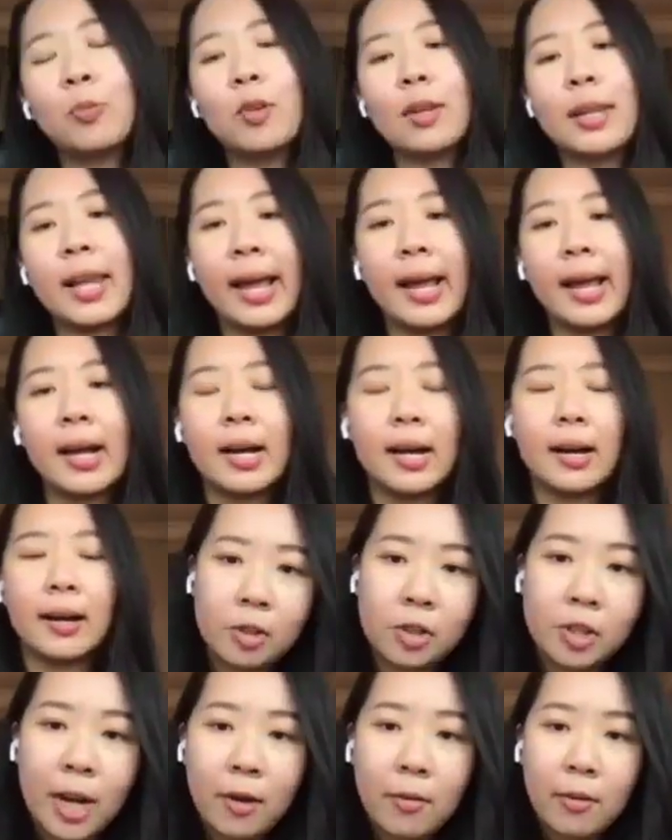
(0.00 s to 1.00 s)
put like
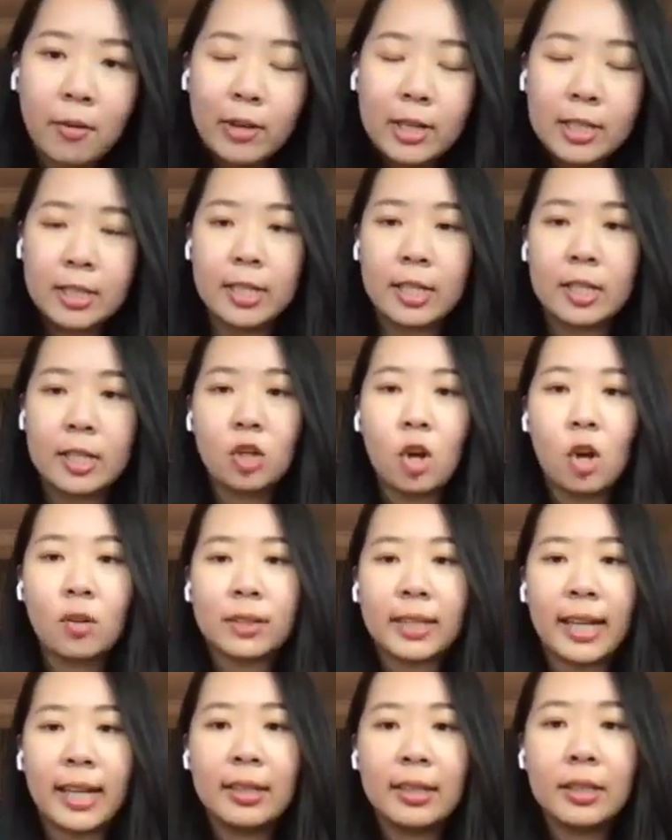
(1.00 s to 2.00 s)
share with us the
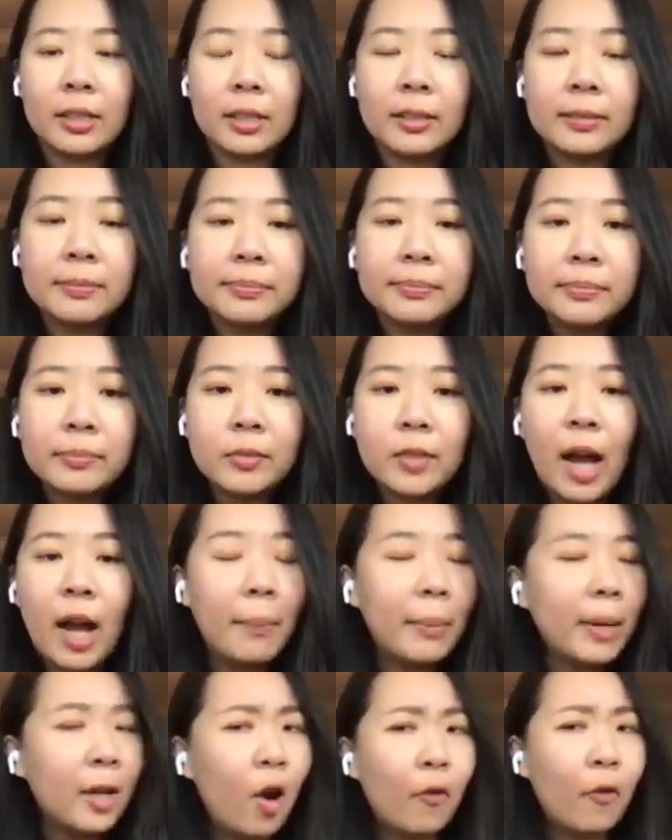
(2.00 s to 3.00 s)
song title.
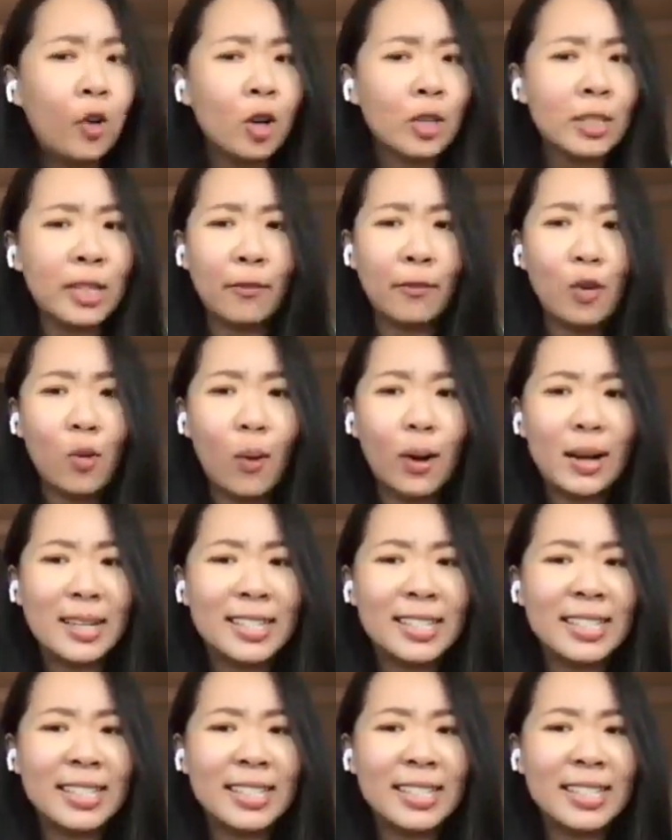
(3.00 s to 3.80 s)
I mean, of course, if you want to